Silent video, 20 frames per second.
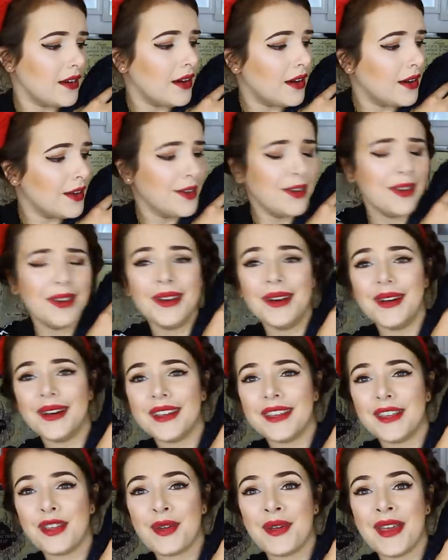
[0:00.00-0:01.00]
oh,
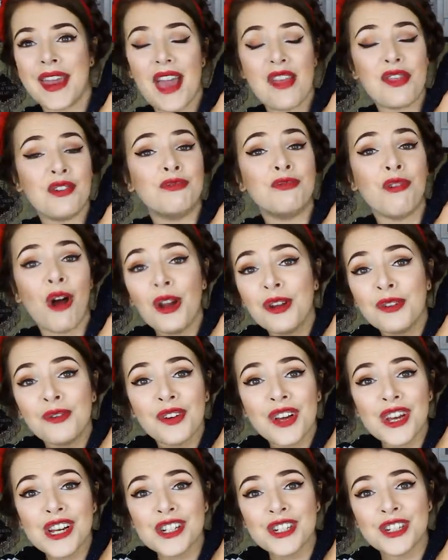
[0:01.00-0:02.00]
look, you can get the Ron
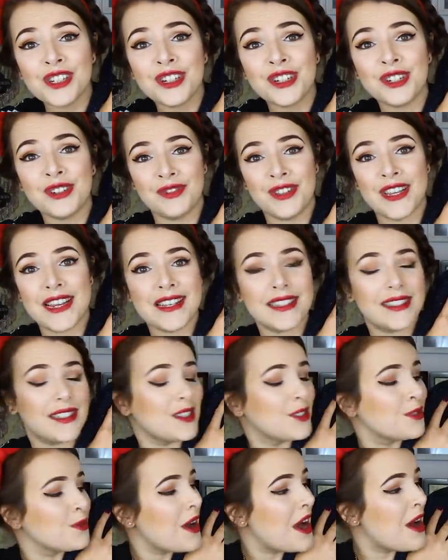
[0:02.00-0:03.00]
version of these
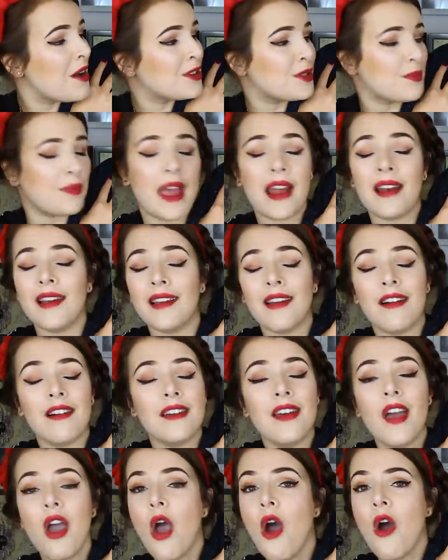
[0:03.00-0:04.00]
as well, depending
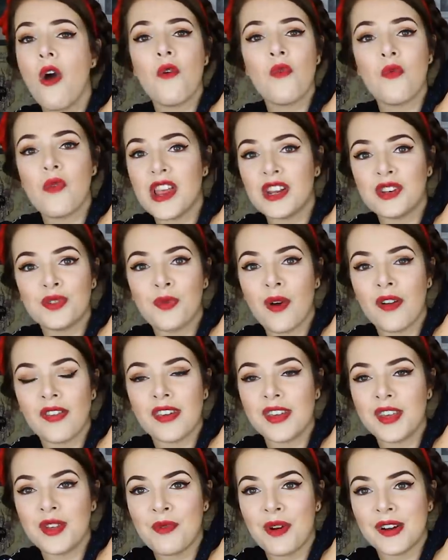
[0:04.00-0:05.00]
on which
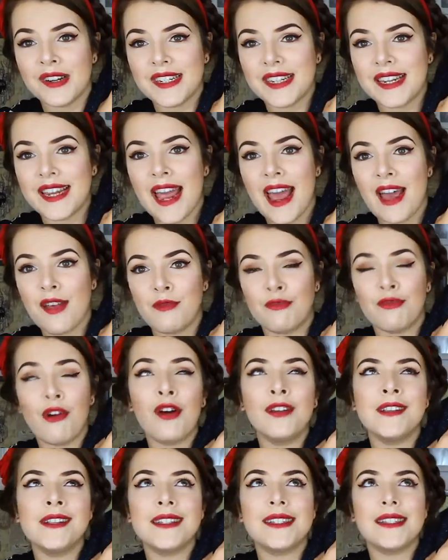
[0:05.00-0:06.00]
one that you want to get.
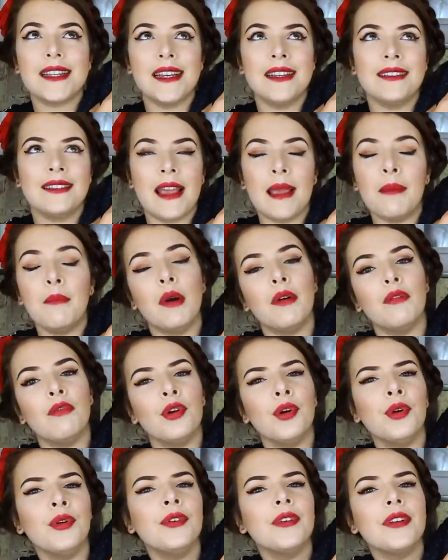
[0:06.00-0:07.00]
Ron's is a
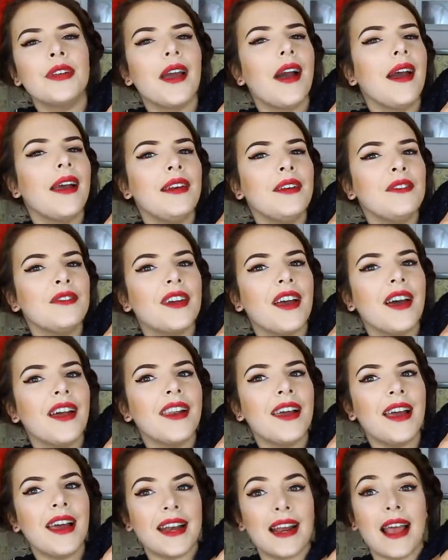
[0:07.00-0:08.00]
maroon kind of
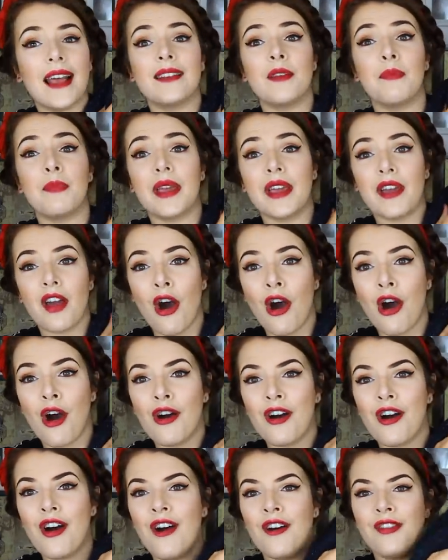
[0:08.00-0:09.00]
color, and it has a big
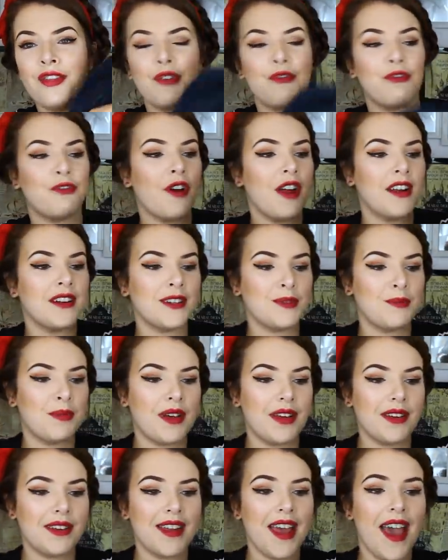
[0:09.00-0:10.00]
R on the front,
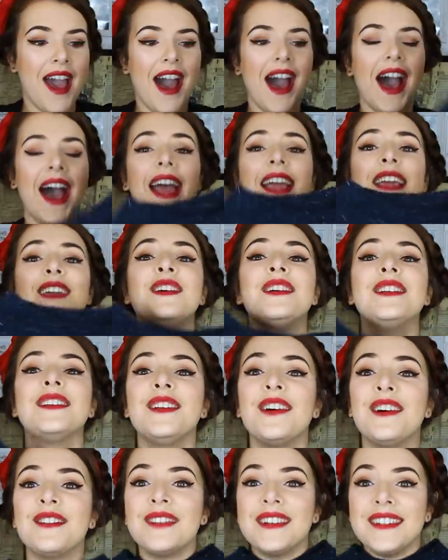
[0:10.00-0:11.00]
but I could
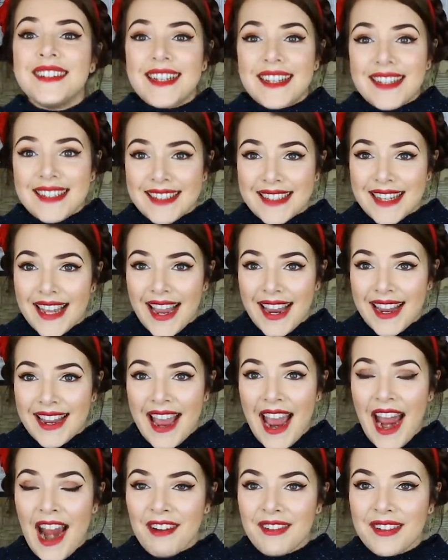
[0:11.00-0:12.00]
not resist getting
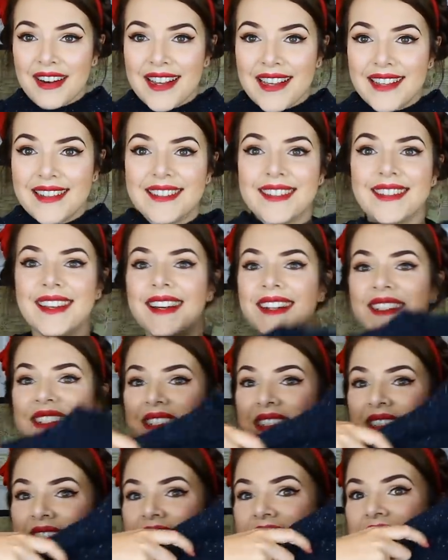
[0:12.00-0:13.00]
Harry's. I
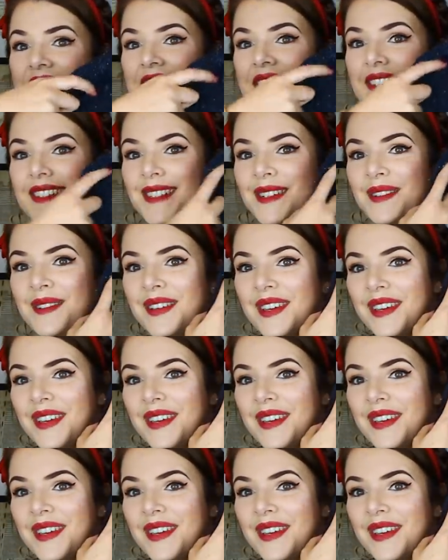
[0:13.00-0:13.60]
just think it's so